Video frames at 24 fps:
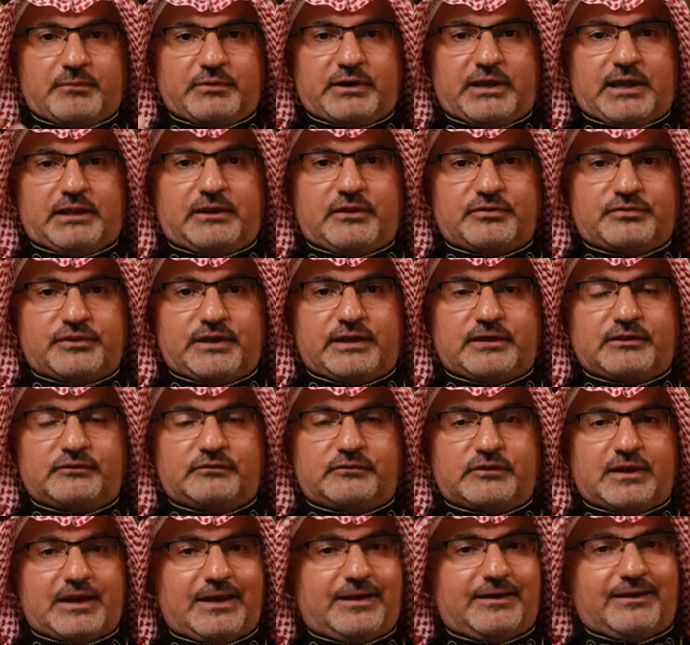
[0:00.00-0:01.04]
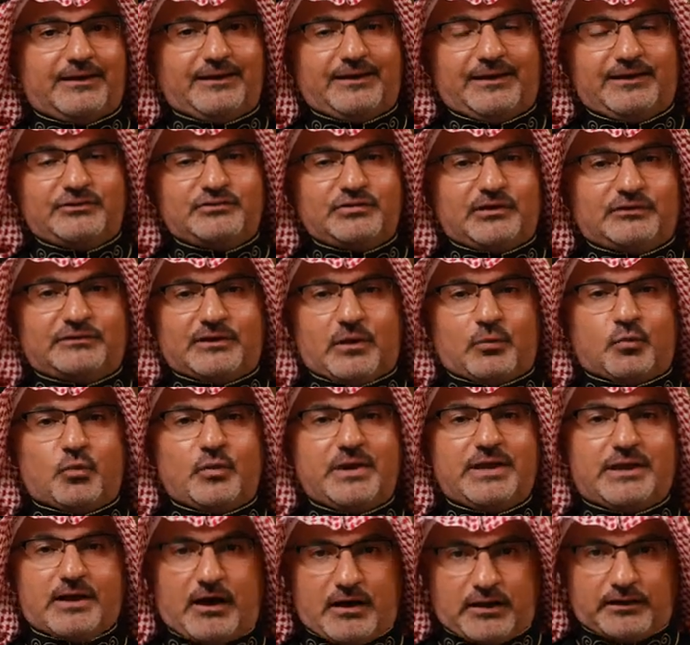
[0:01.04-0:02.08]
fabricating things, it's just a
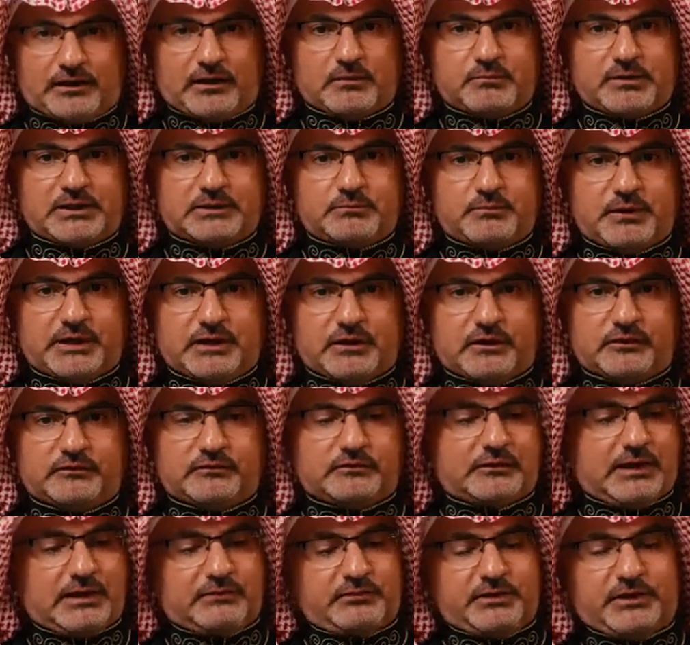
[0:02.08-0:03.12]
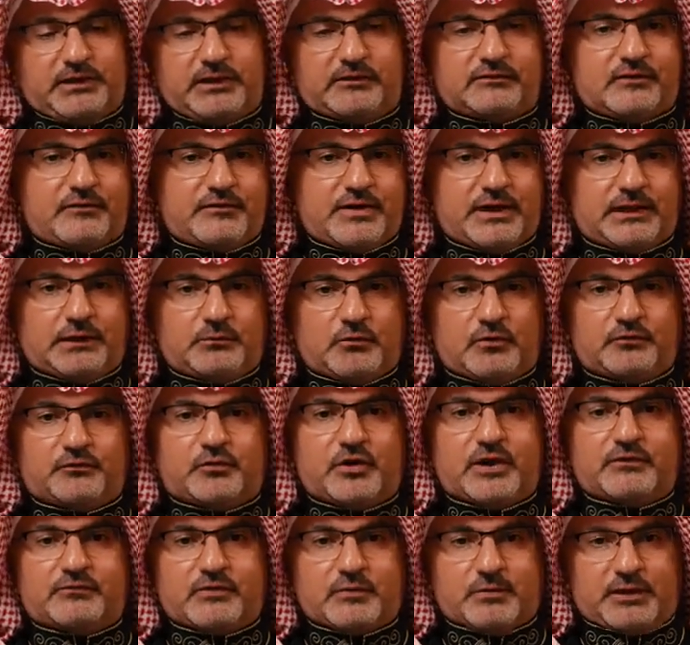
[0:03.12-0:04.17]
weak argument because everything is available
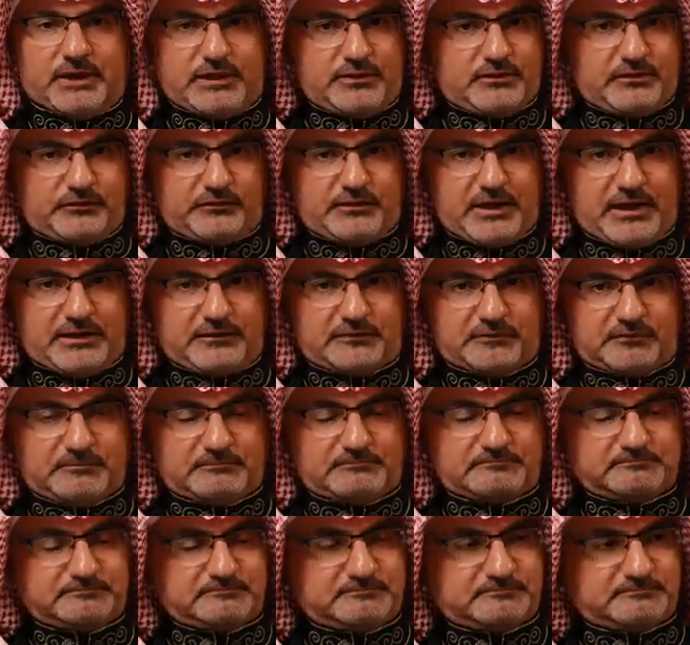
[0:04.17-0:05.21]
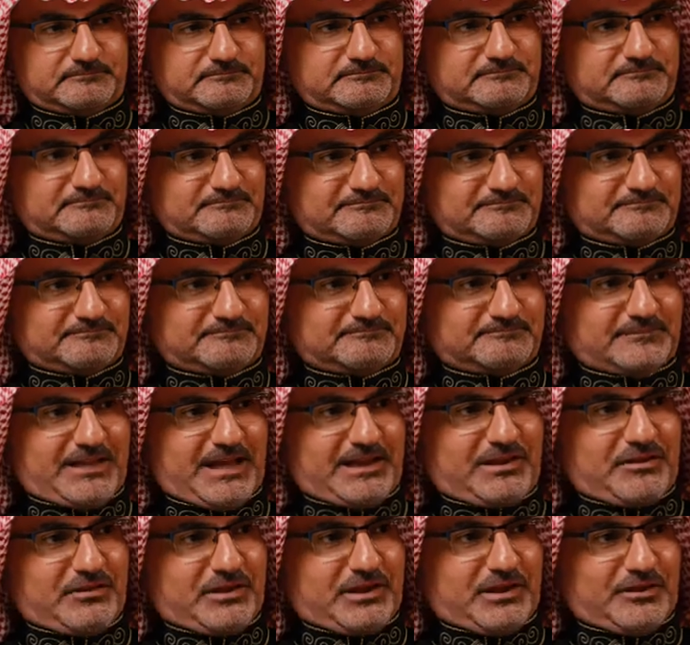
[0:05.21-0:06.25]
for everybody these days.
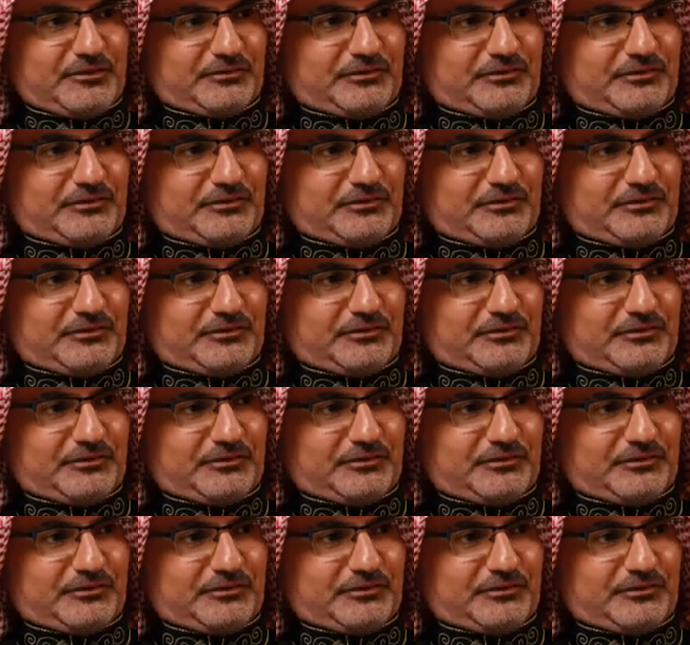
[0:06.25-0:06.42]
Anything